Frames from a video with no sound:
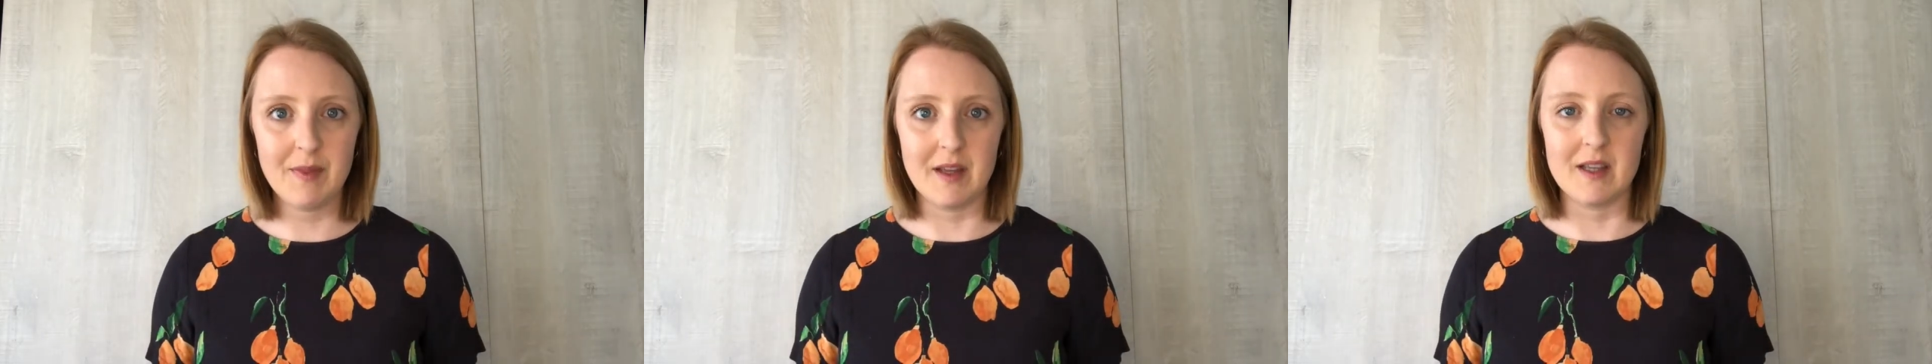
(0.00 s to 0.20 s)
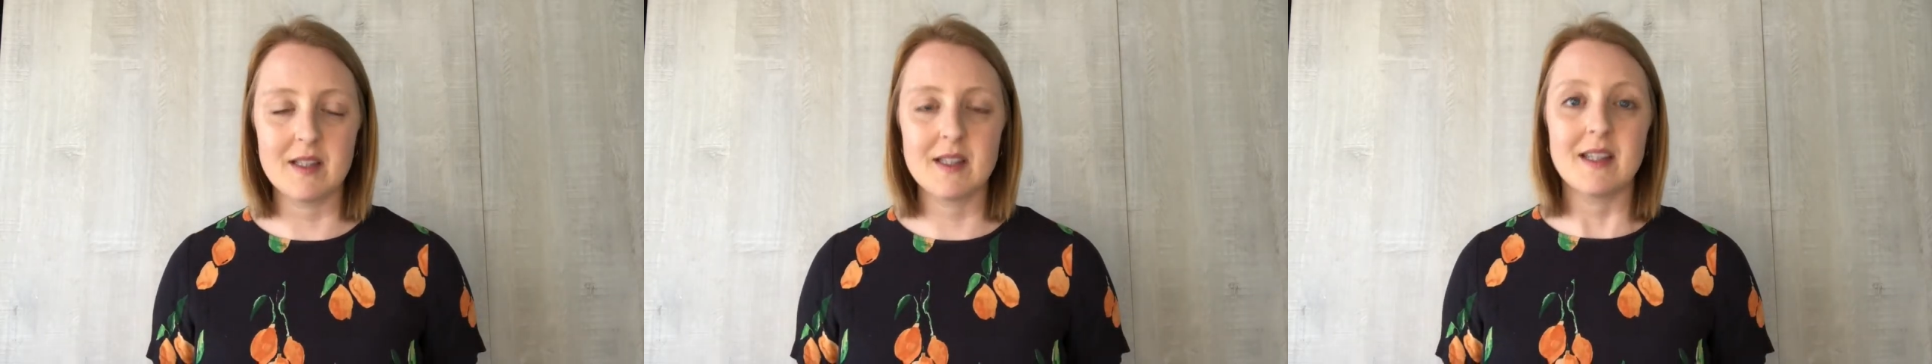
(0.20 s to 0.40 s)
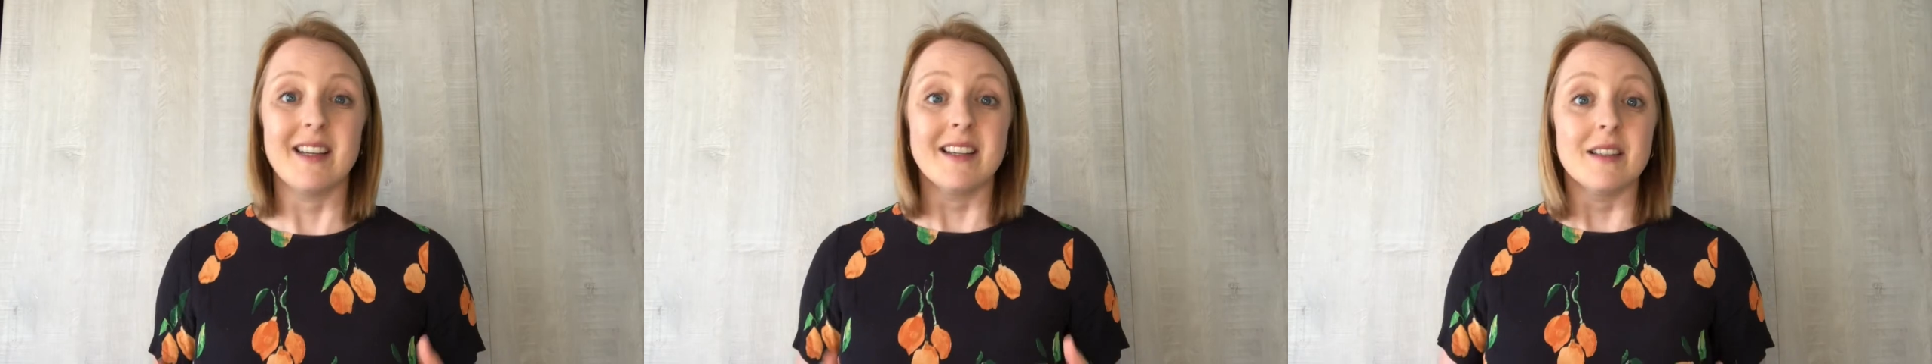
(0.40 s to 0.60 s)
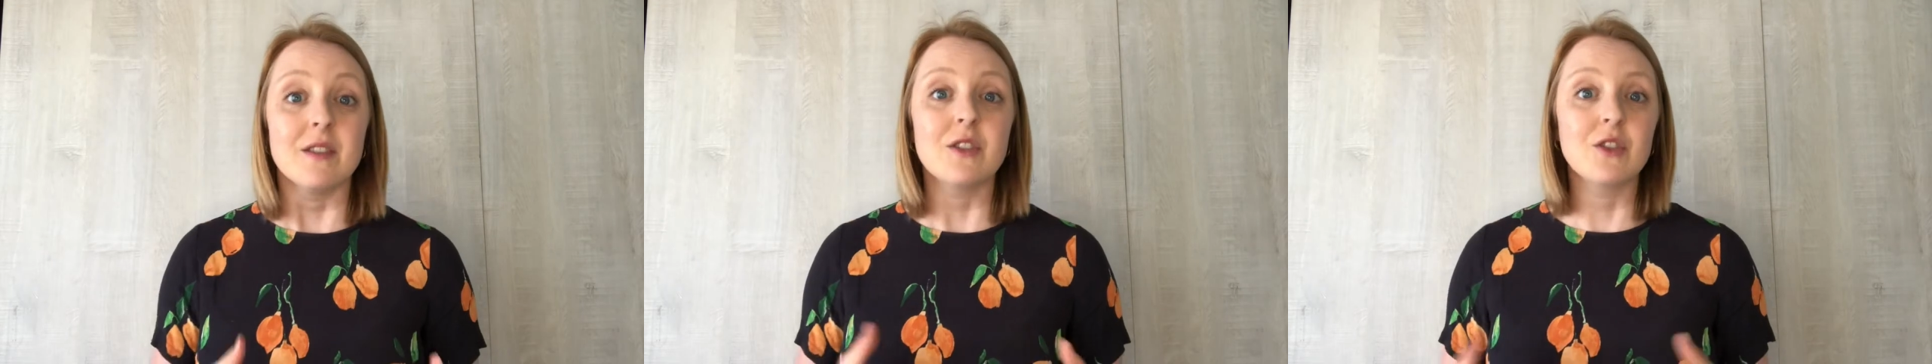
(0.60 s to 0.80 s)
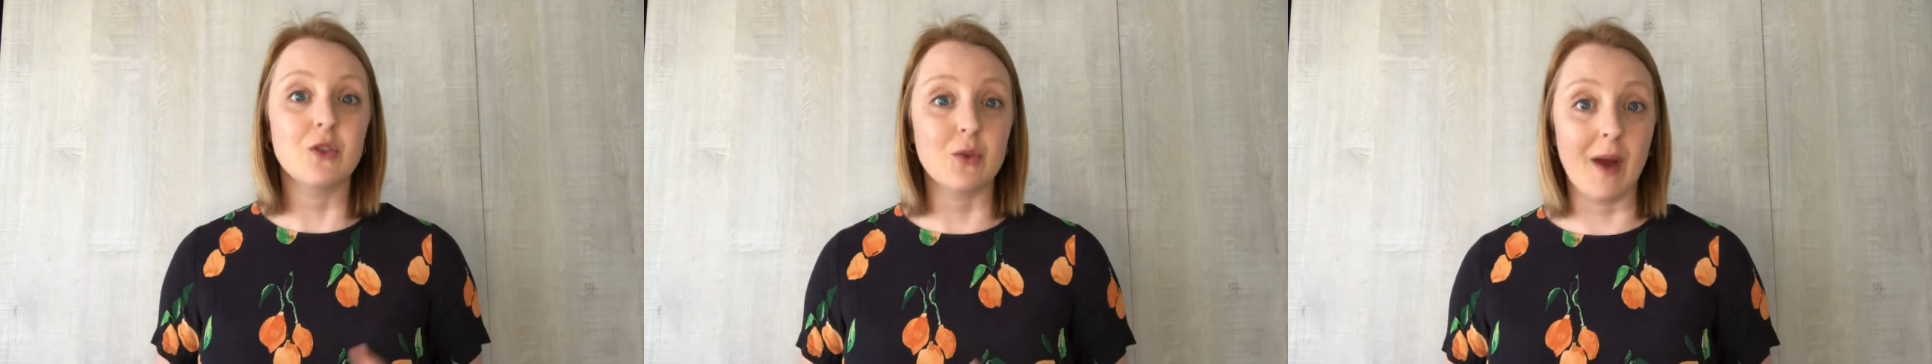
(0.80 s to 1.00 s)
this is
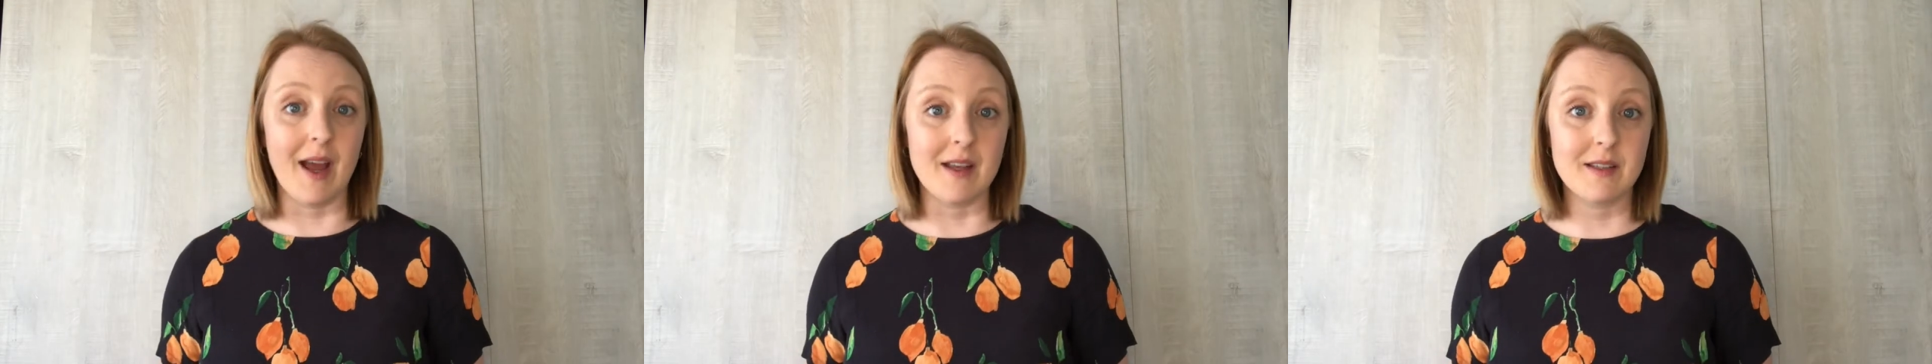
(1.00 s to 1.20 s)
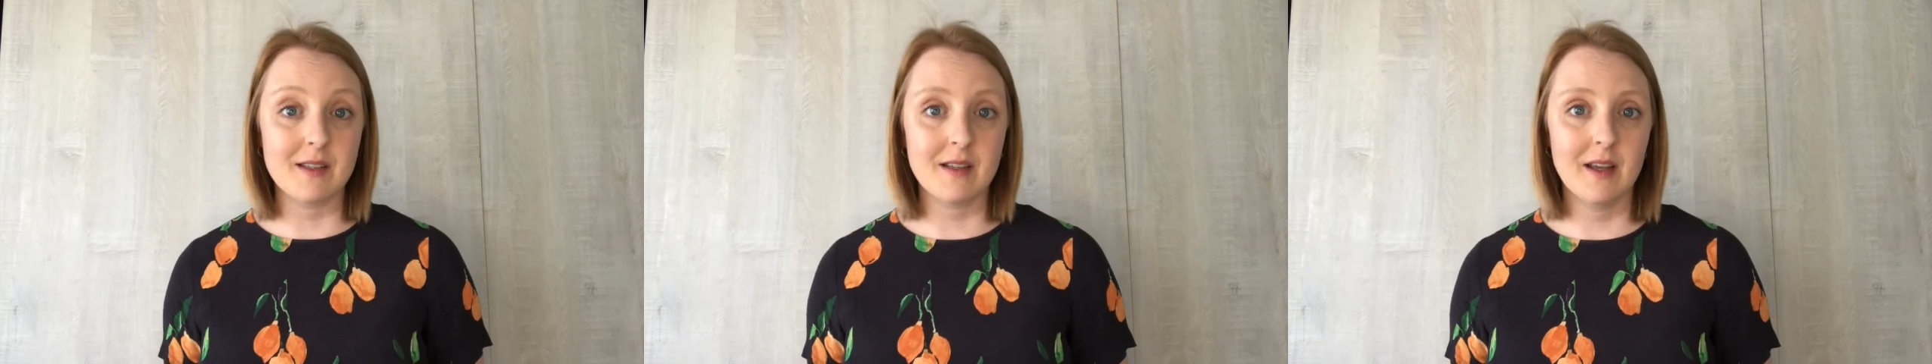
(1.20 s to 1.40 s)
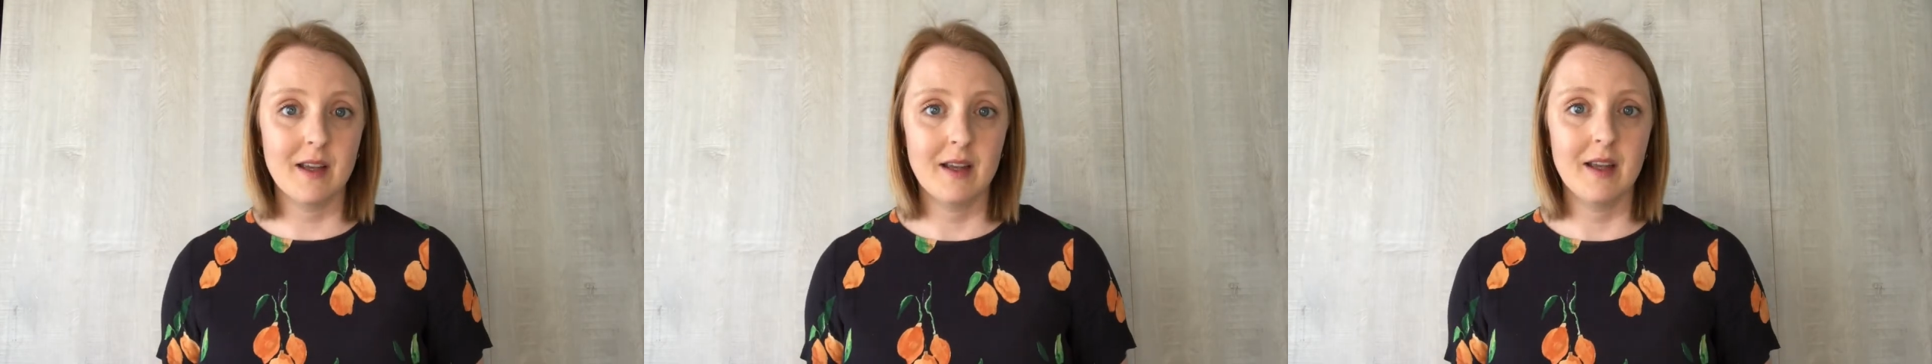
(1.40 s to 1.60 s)
stress.